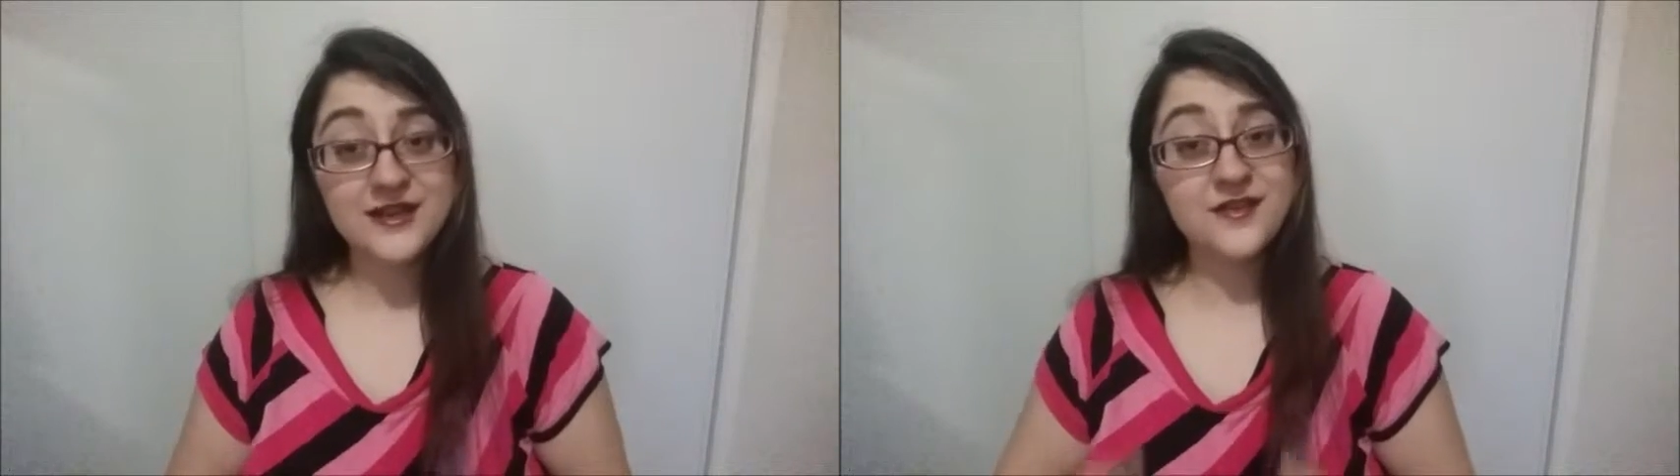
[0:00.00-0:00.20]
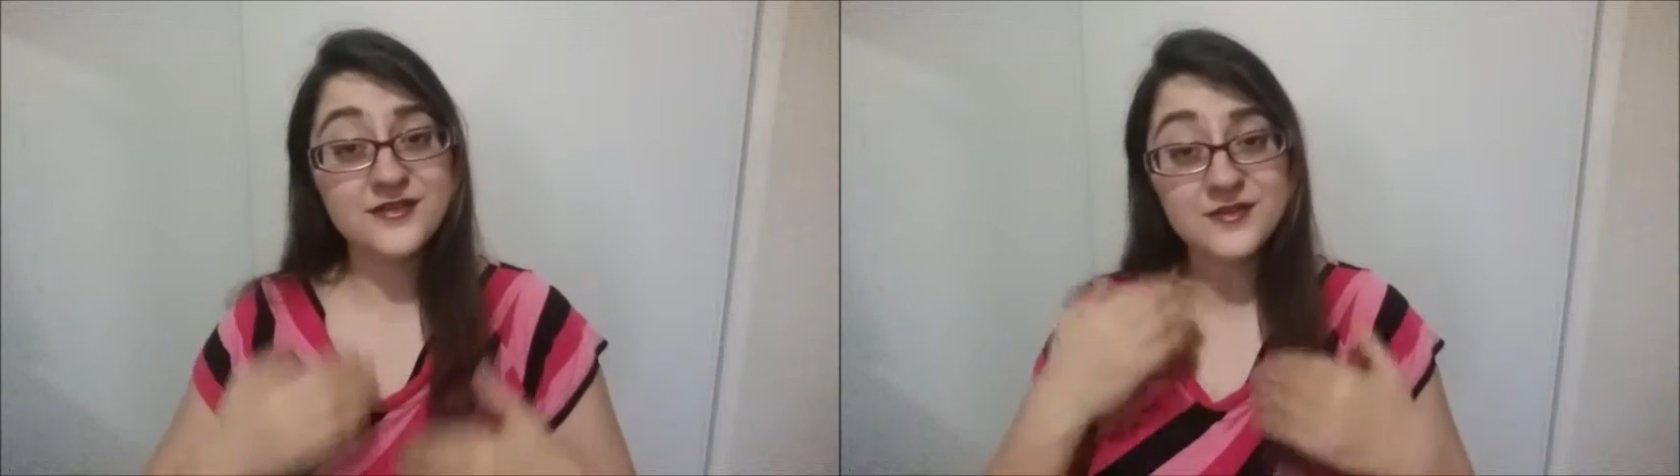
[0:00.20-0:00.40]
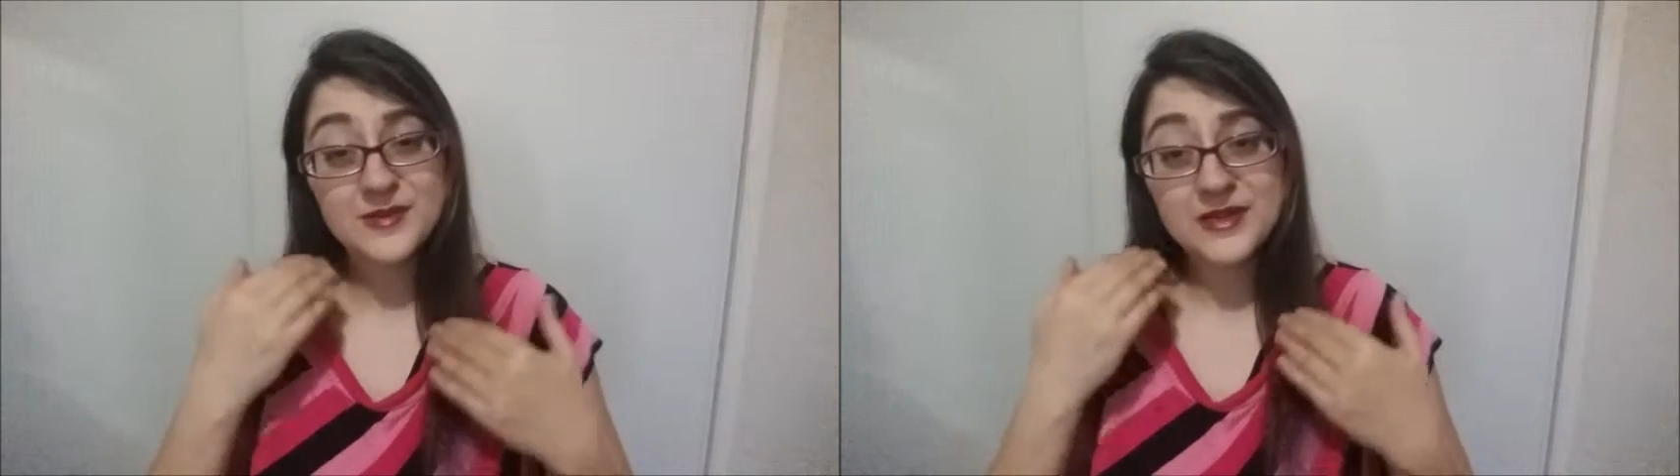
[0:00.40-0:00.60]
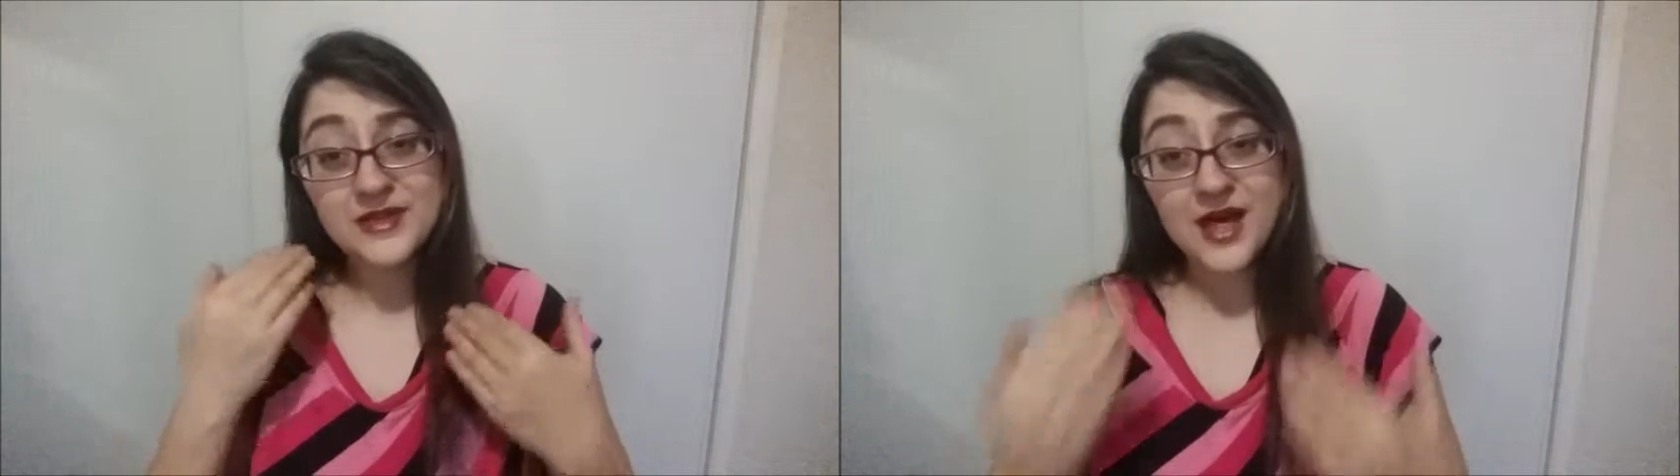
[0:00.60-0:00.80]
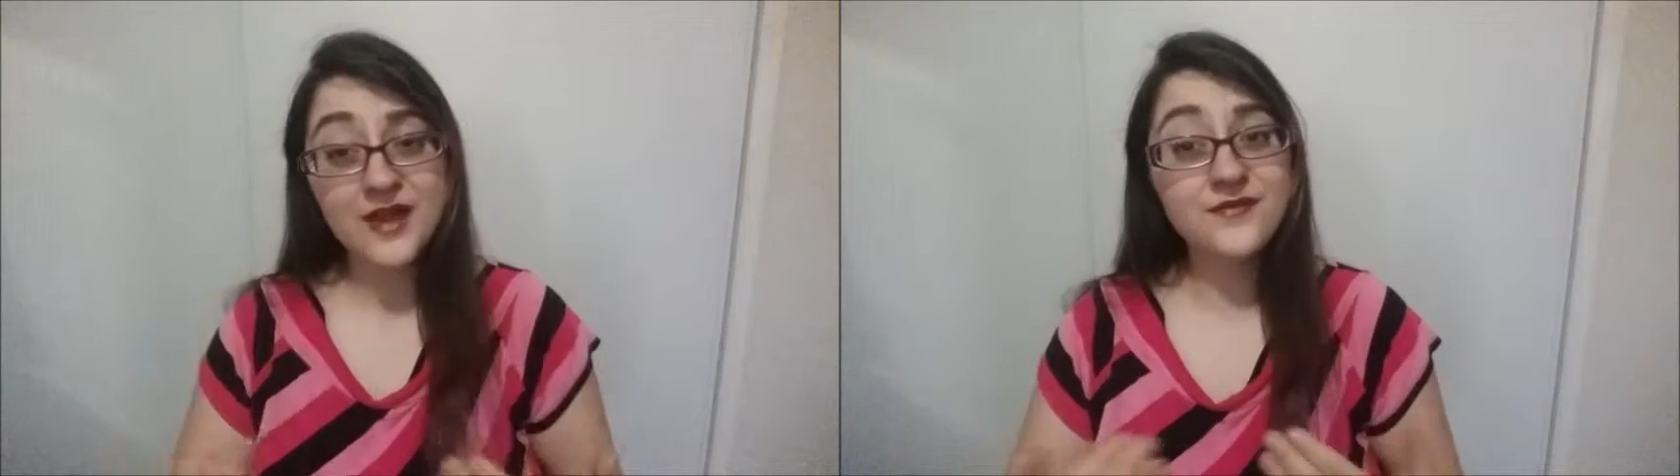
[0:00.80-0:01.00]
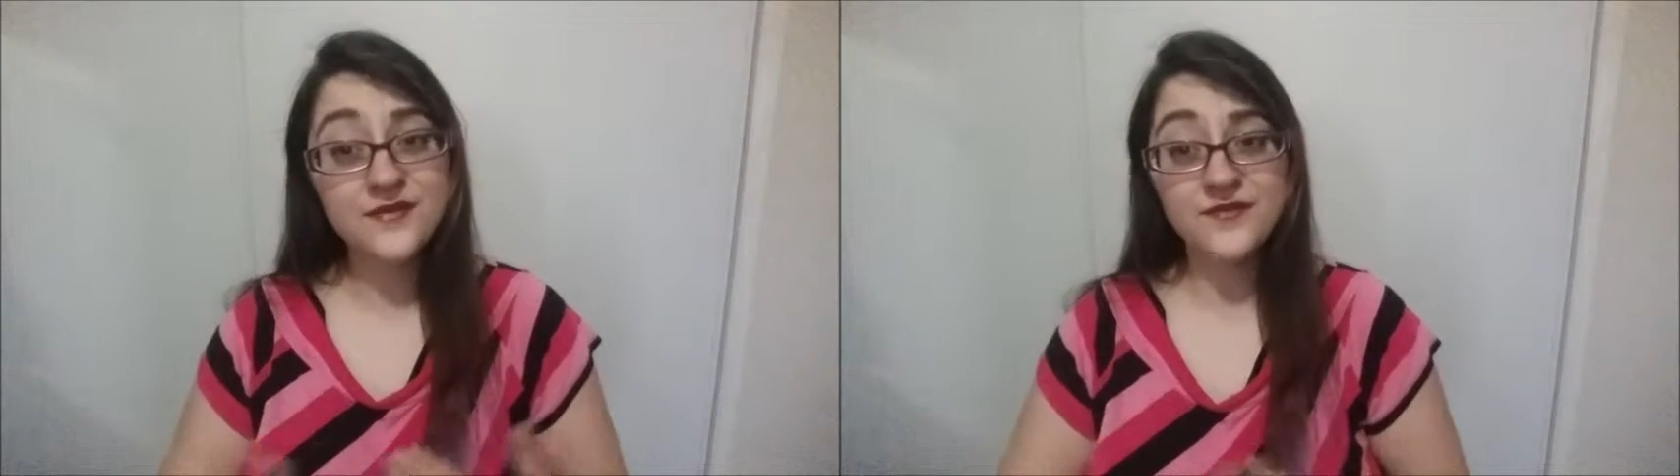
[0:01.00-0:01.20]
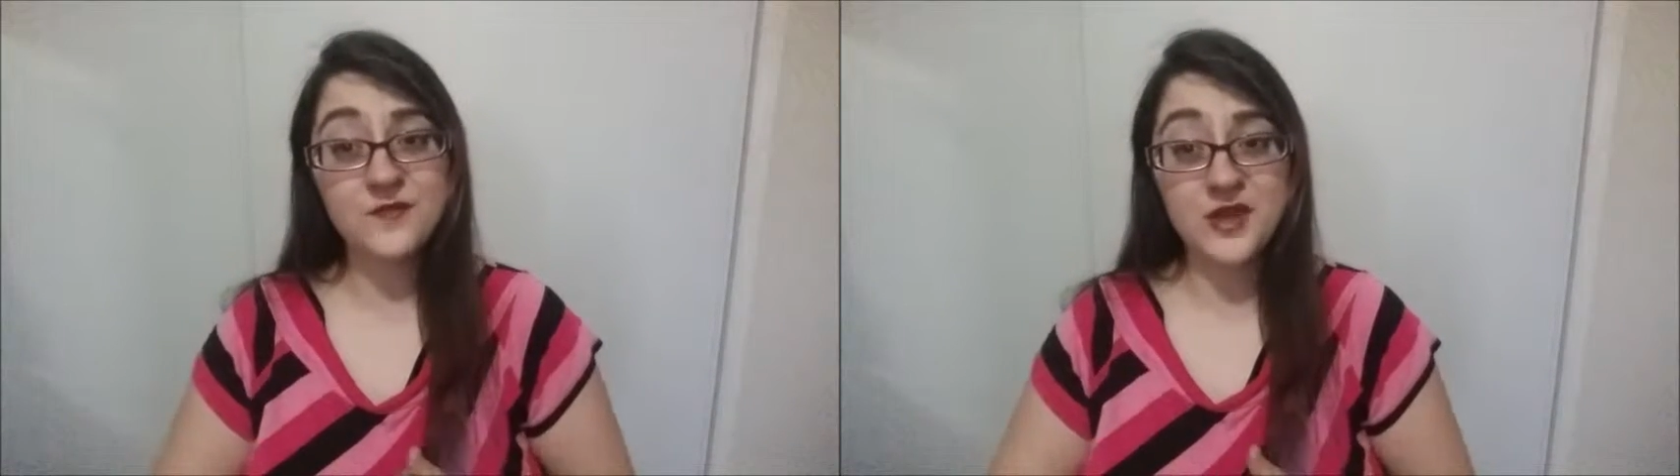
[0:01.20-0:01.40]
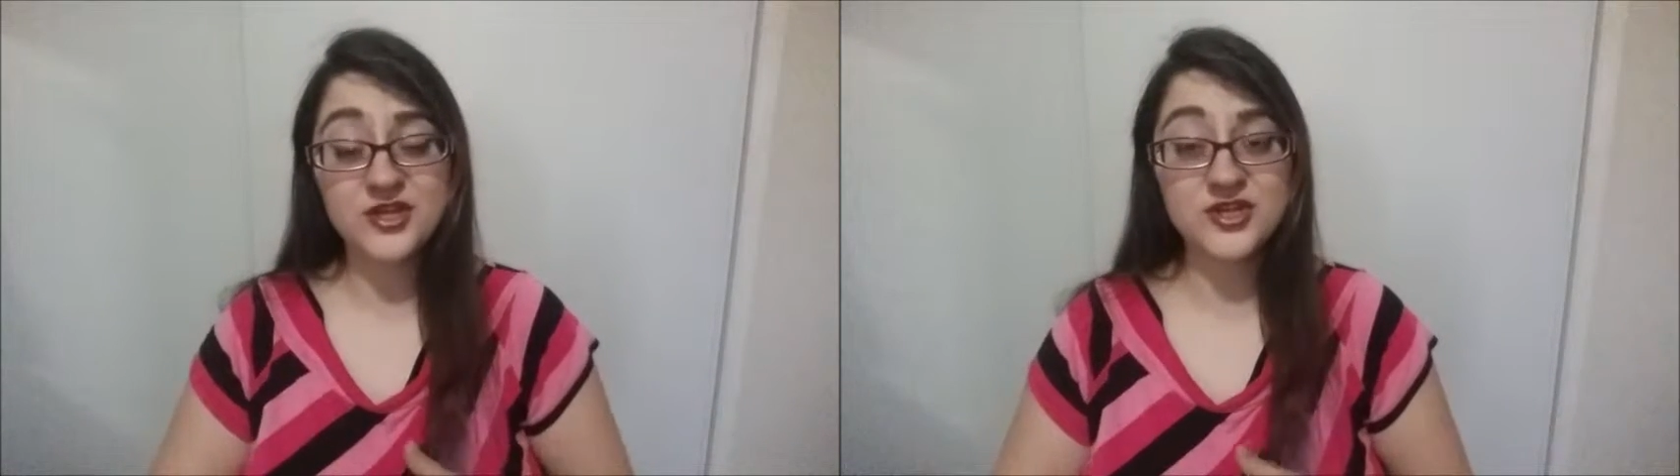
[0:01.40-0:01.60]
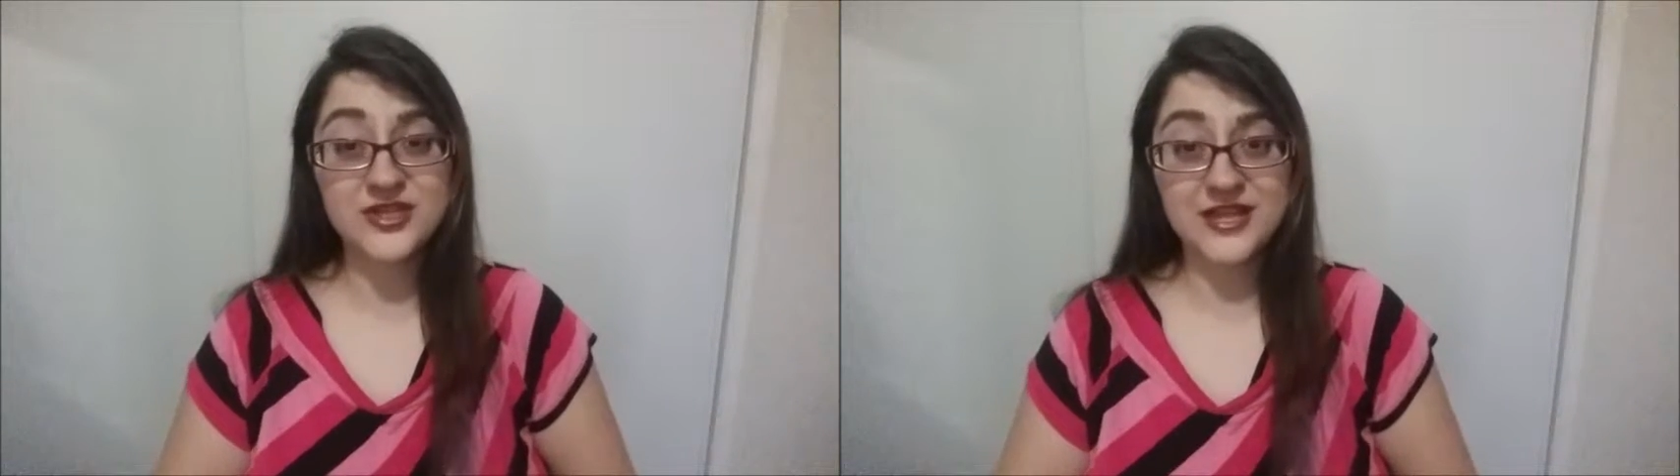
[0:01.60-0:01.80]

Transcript: there's been a lot of information